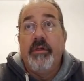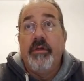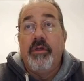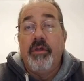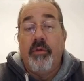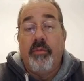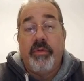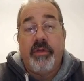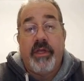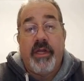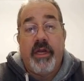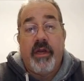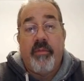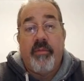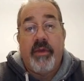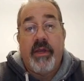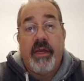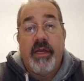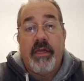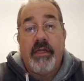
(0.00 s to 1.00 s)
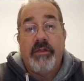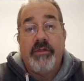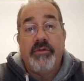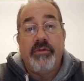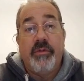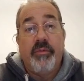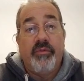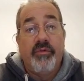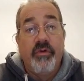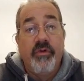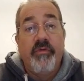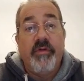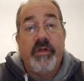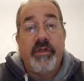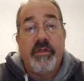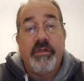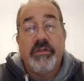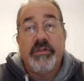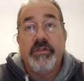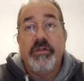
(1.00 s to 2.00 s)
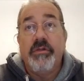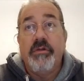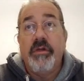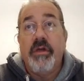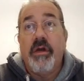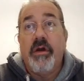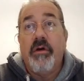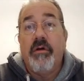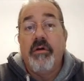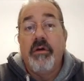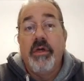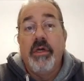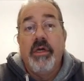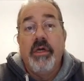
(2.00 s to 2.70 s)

your plein air painting to improve it in the studio,